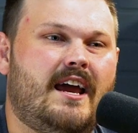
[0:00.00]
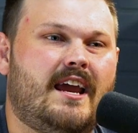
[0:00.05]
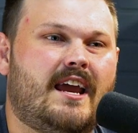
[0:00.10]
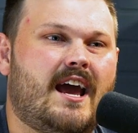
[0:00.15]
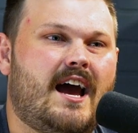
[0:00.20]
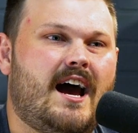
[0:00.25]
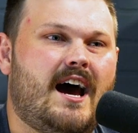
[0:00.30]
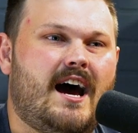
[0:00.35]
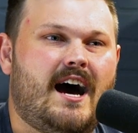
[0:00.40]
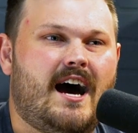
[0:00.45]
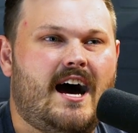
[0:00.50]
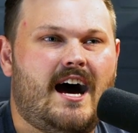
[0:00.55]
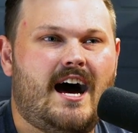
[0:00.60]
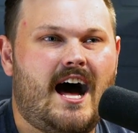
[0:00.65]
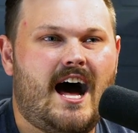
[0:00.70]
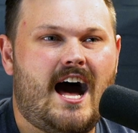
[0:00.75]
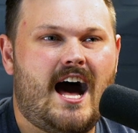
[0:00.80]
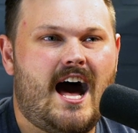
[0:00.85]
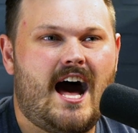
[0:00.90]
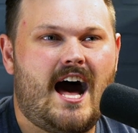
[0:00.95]
Like,
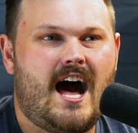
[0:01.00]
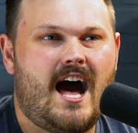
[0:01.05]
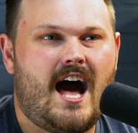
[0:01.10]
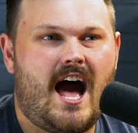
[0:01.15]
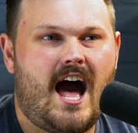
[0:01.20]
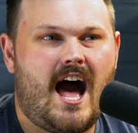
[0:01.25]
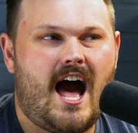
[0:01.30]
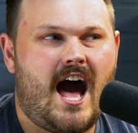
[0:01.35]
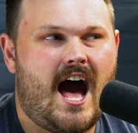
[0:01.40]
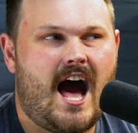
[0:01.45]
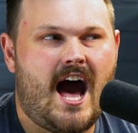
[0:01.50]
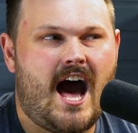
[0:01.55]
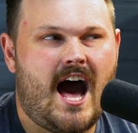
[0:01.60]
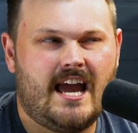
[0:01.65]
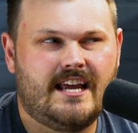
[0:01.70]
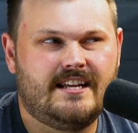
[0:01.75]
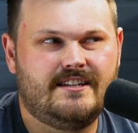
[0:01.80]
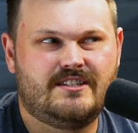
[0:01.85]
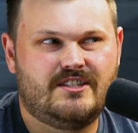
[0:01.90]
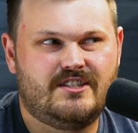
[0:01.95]

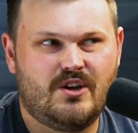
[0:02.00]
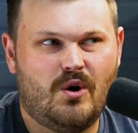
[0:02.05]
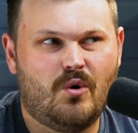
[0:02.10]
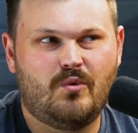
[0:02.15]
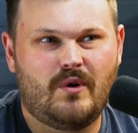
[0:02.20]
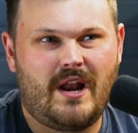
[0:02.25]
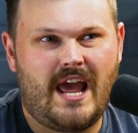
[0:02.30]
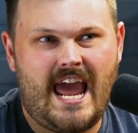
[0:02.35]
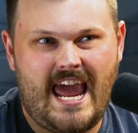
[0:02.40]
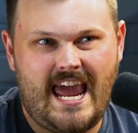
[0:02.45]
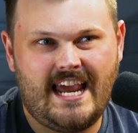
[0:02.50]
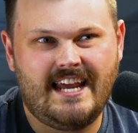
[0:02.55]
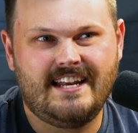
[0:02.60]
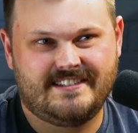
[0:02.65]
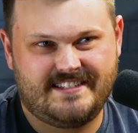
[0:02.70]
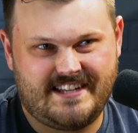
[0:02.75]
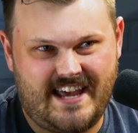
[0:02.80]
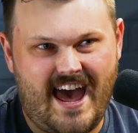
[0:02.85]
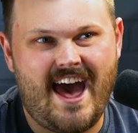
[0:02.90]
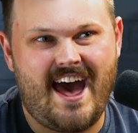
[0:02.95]
I don't
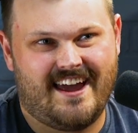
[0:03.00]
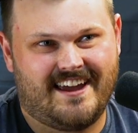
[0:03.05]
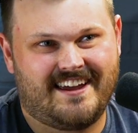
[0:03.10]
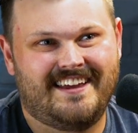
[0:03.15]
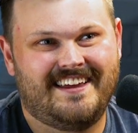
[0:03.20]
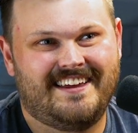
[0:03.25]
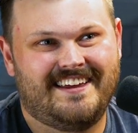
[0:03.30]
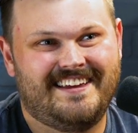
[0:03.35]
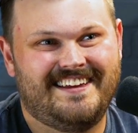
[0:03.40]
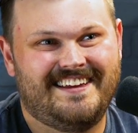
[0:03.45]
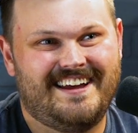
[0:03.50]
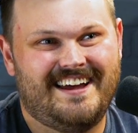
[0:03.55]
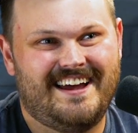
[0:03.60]
hate tech.